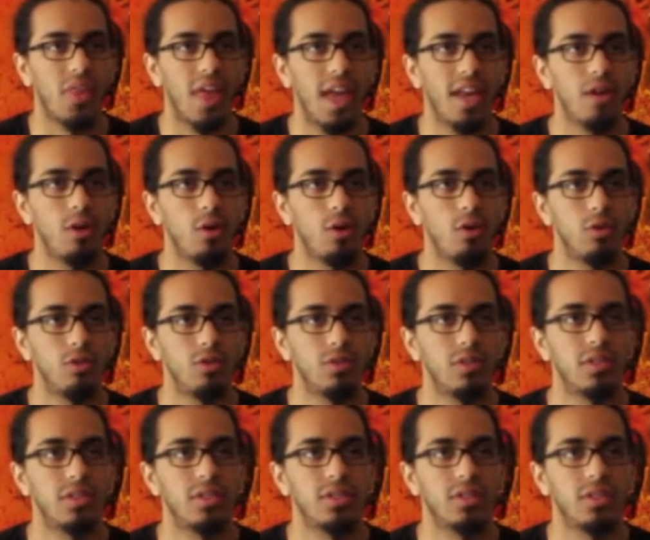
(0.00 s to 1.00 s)

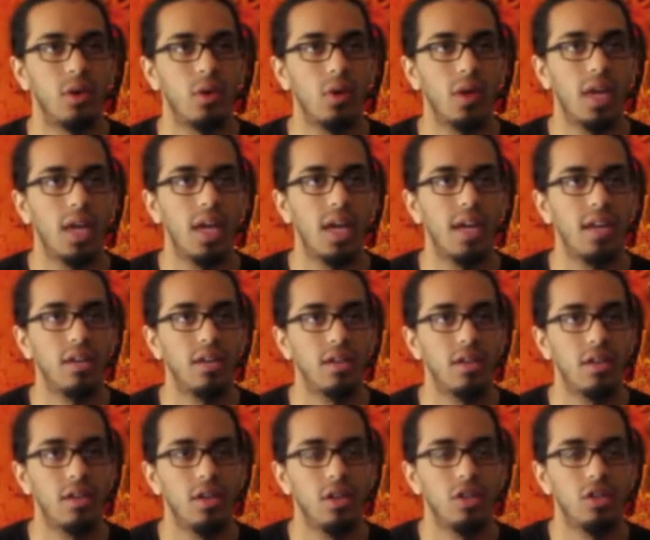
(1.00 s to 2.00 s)
Thanos. Okay.
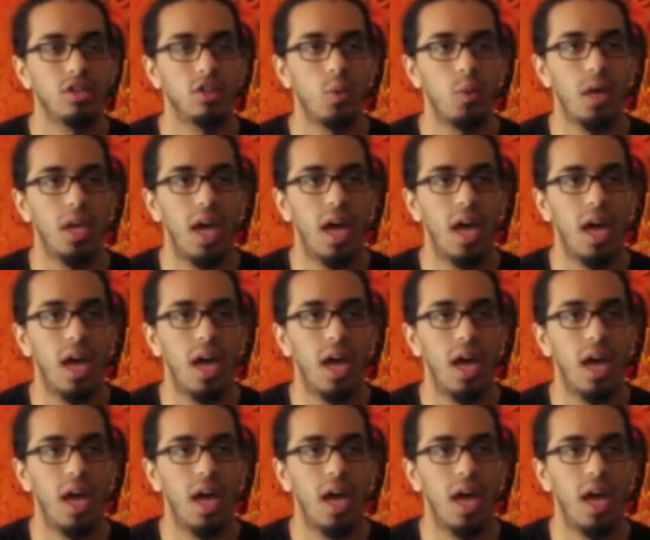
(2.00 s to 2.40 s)
So we